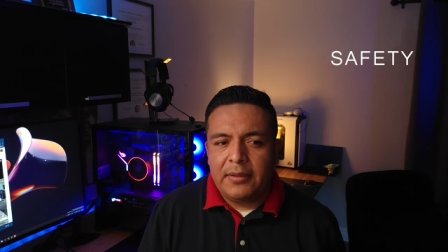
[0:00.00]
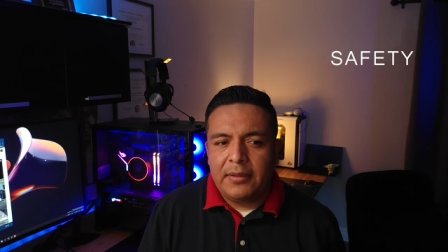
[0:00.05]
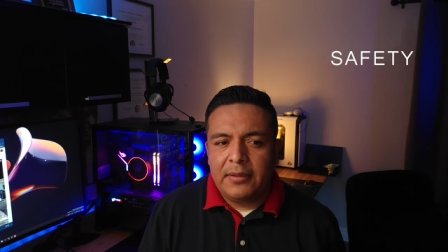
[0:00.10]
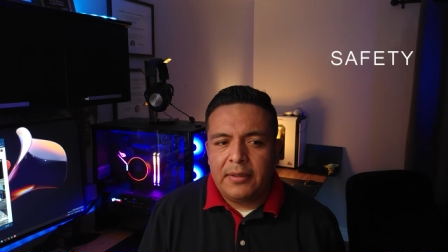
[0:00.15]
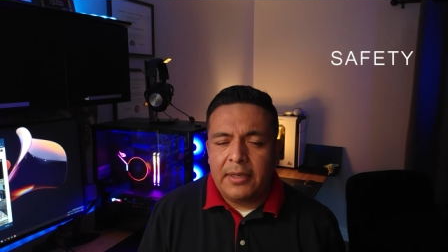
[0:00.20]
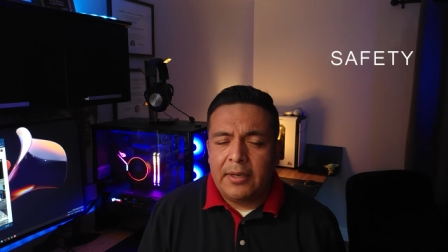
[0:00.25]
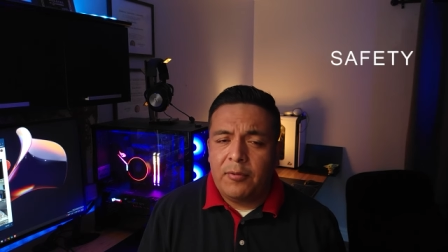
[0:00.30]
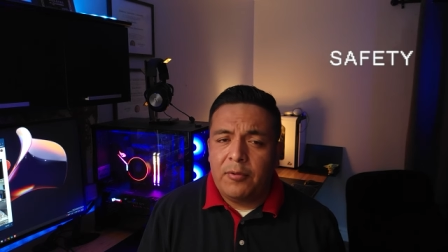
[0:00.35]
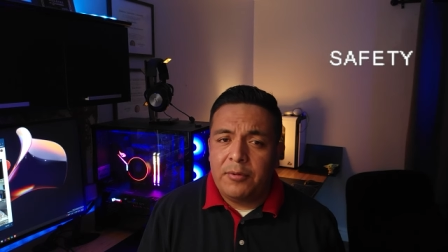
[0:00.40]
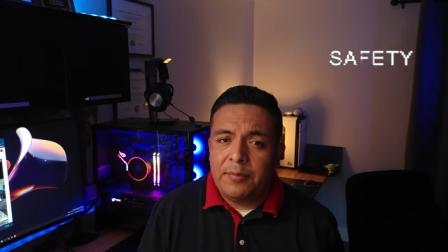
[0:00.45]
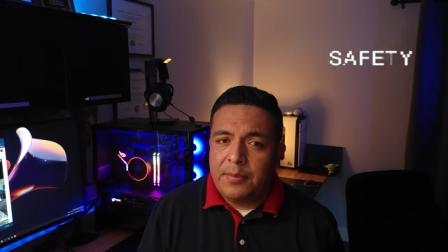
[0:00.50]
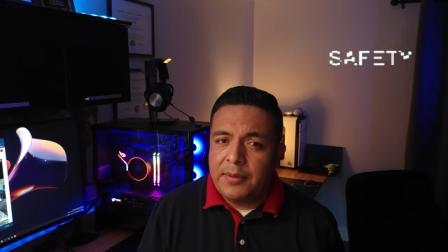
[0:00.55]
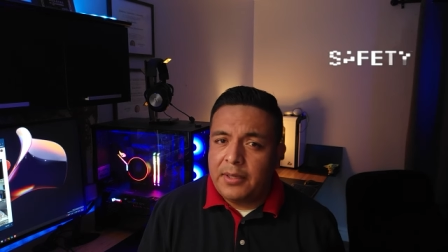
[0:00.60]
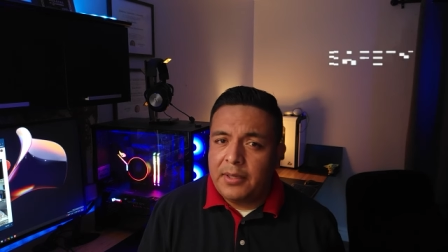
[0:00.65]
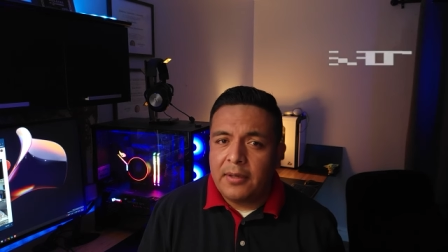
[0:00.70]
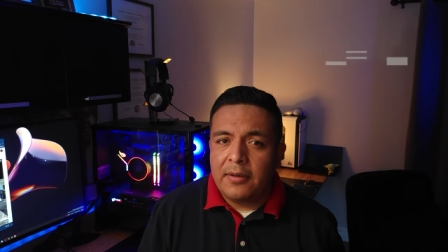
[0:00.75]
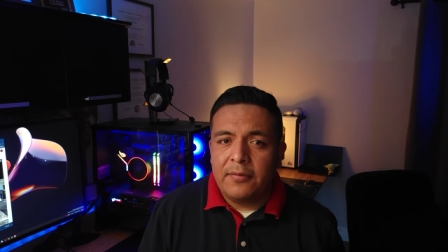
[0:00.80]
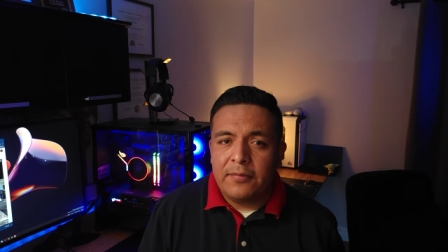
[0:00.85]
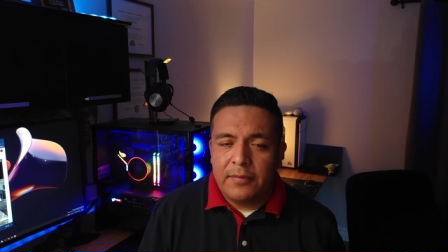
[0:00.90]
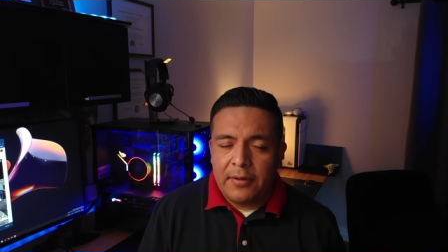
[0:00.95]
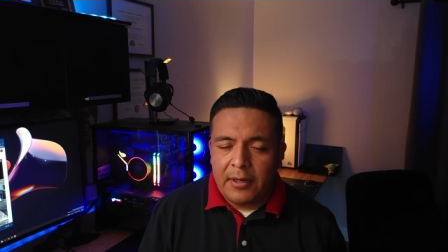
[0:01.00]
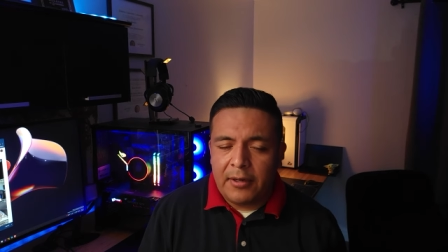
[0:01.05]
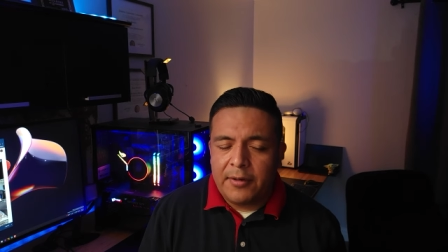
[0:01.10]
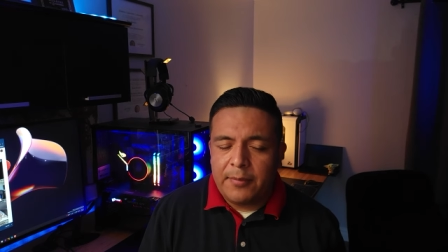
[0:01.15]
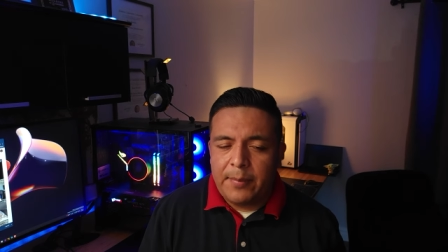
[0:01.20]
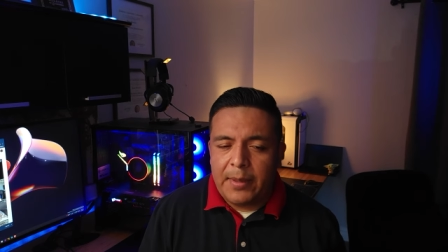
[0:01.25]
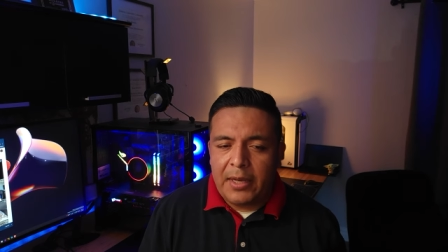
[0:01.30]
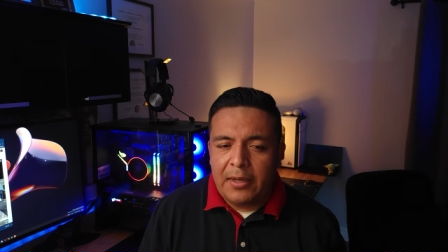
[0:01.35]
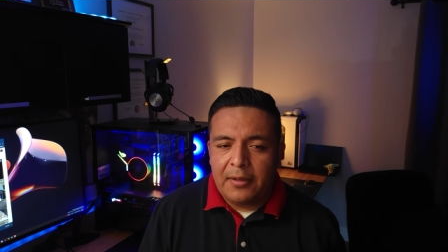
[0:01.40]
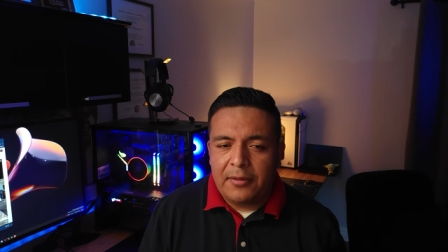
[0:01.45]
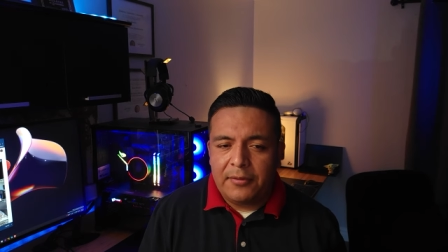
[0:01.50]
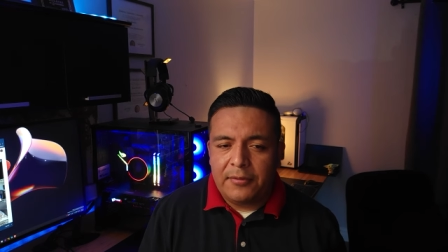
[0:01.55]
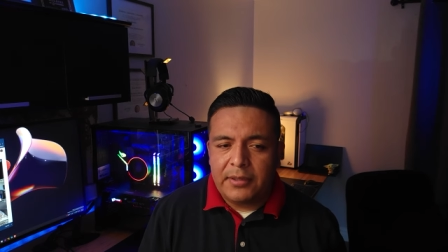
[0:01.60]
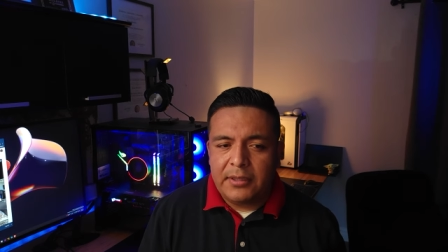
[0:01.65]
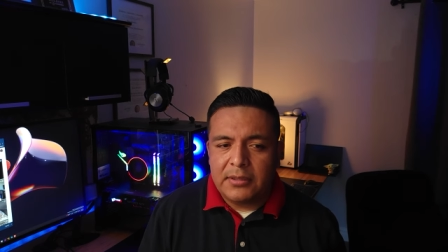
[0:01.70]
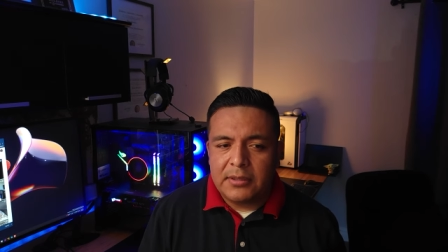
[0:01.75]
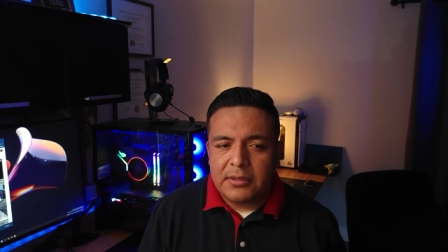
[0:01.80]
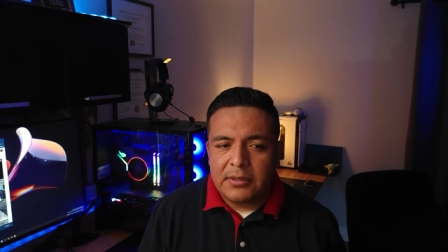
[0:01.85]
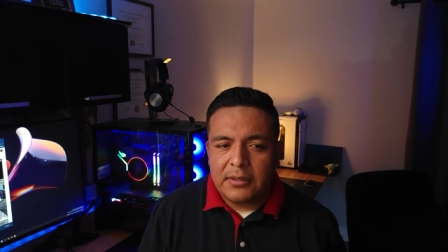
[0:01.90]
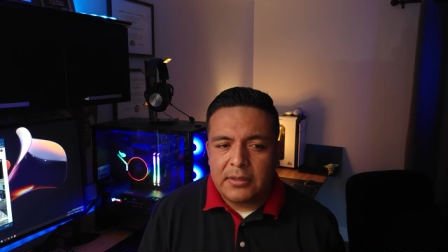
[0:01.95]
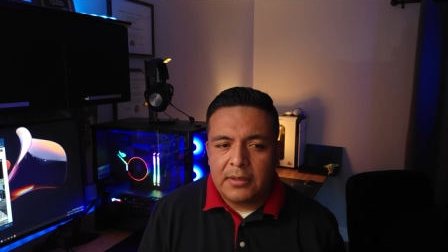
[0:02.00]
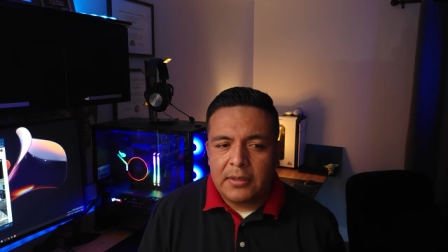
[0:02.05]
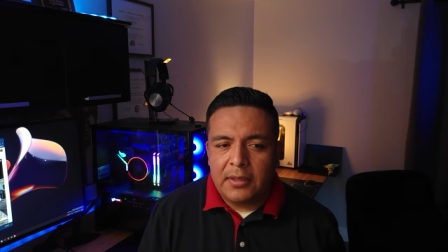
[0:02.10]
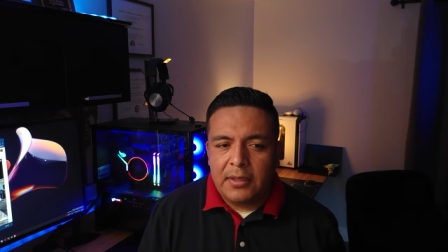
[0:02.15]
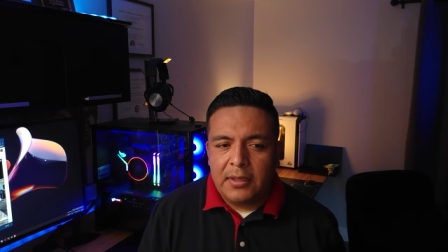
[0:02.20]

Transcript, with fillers: that would be a very valid reason.